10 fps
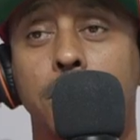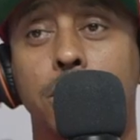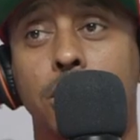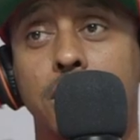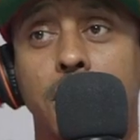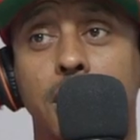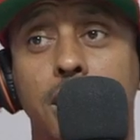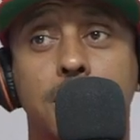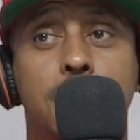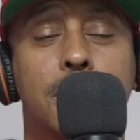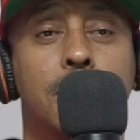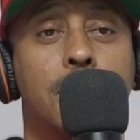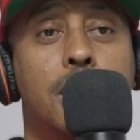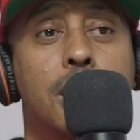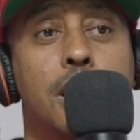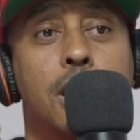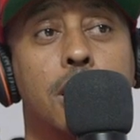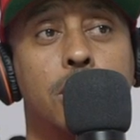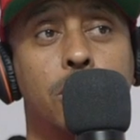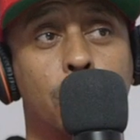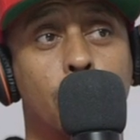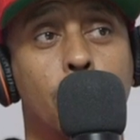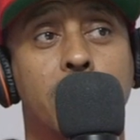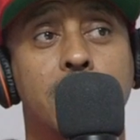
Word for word: I'm just going to say this you